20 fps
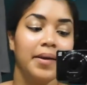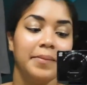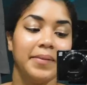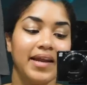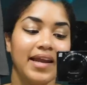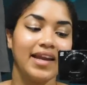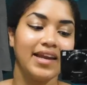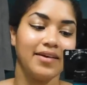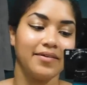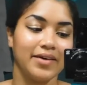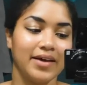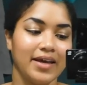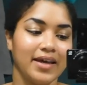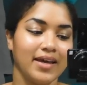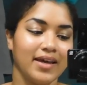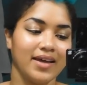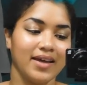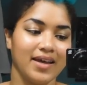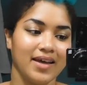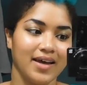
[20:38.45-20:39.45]
But anyway,
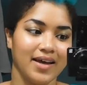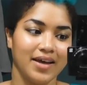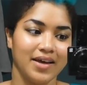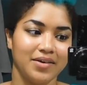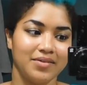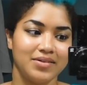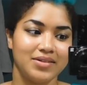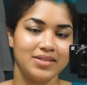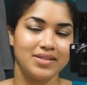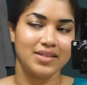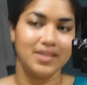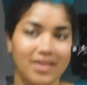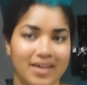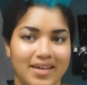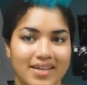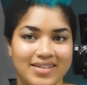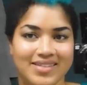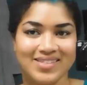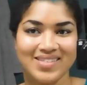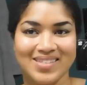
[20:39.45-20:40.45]
I will see you
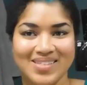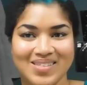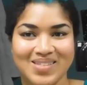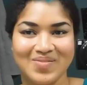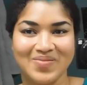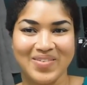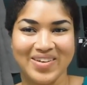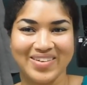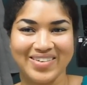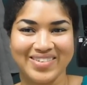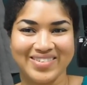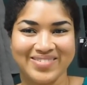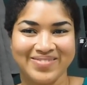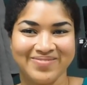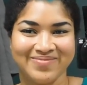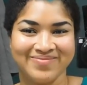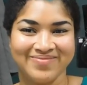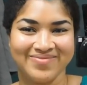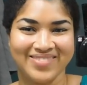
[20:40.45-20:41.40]
guys tomorrow.